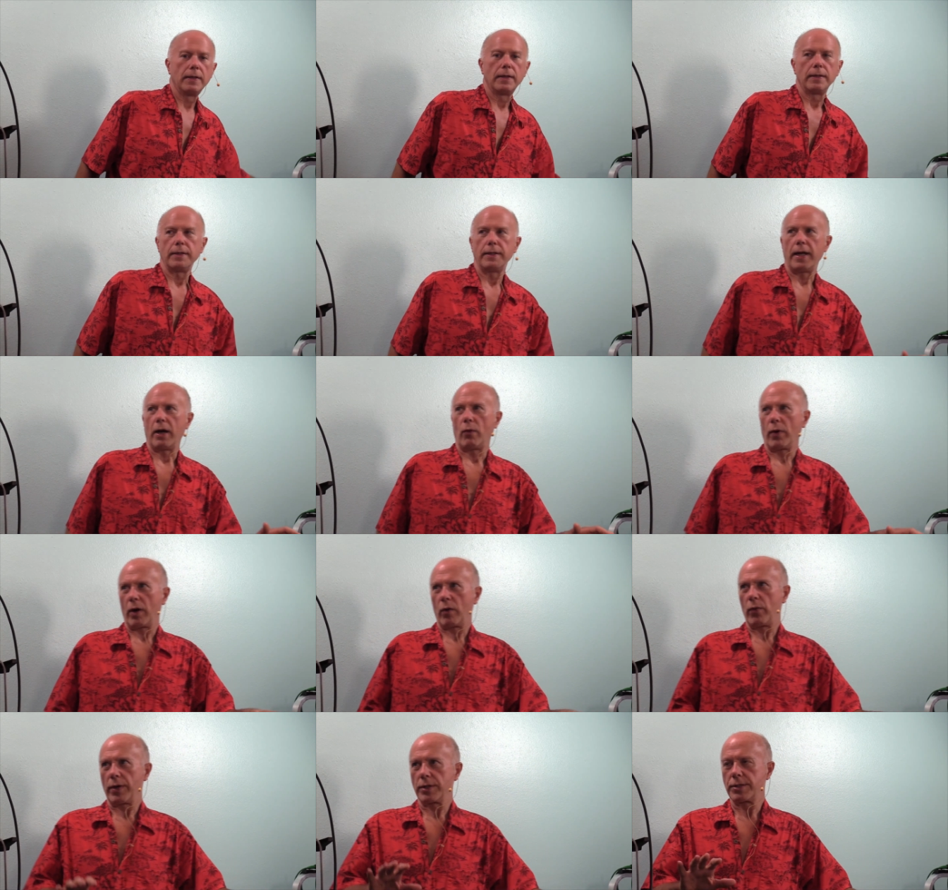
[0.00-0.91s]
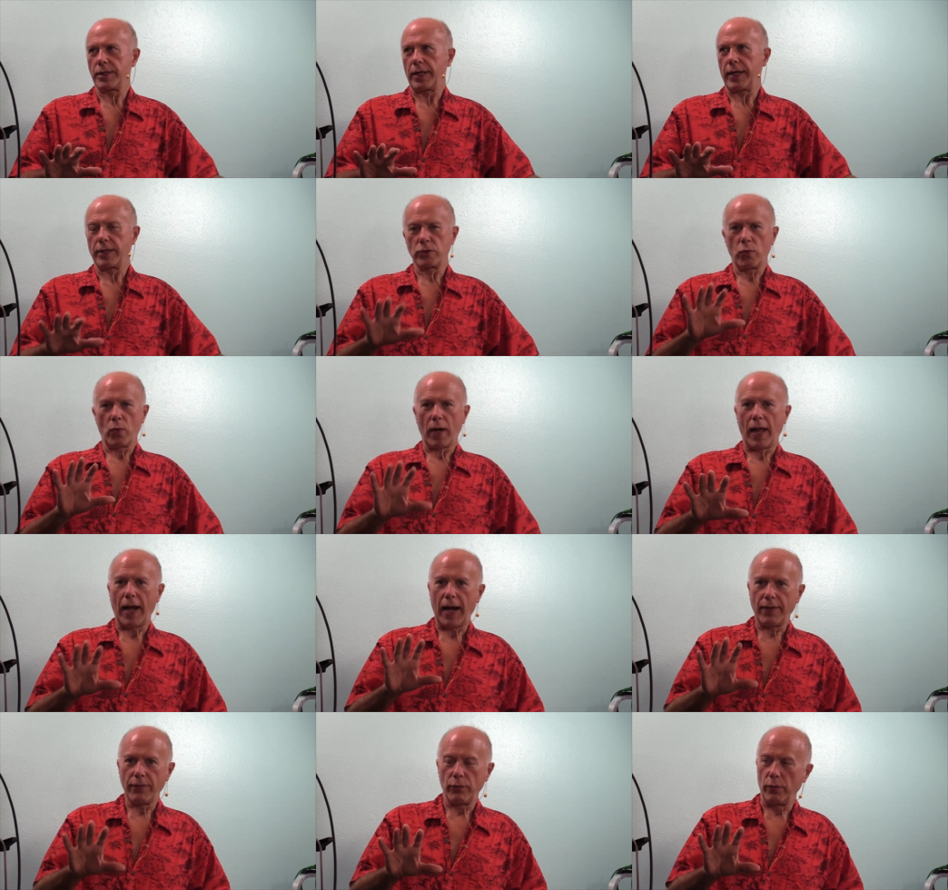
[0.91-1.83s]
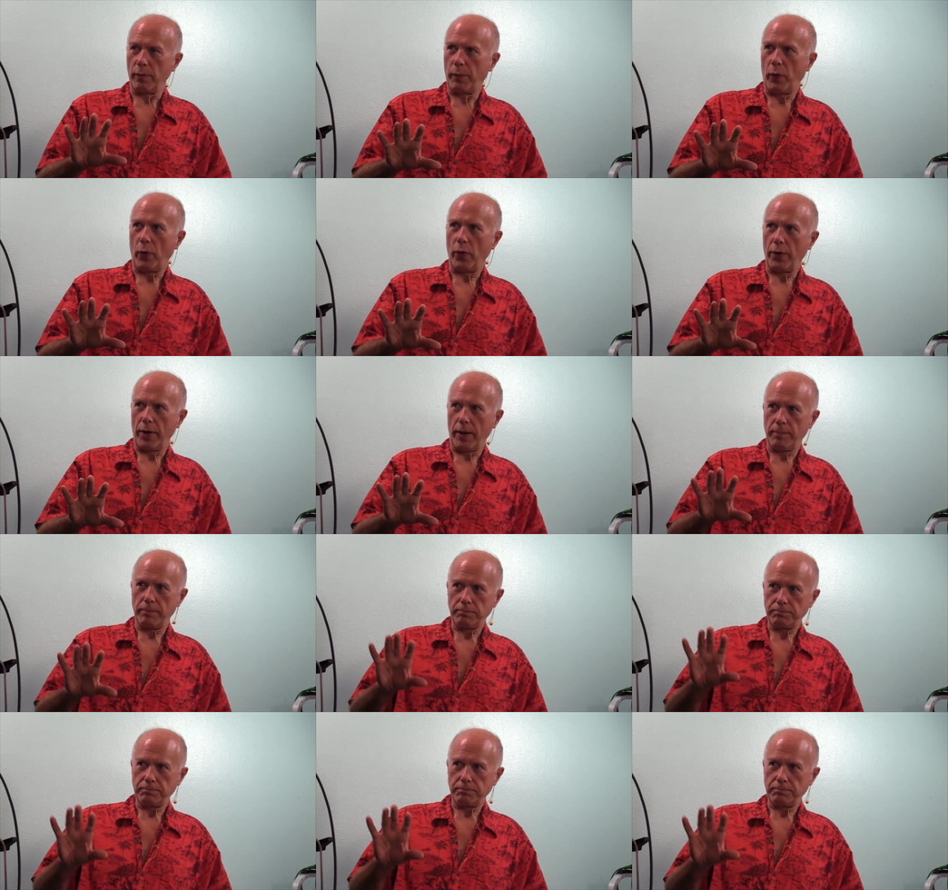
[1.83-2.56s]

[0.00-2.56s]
Now, what I want to say is while I have the report up,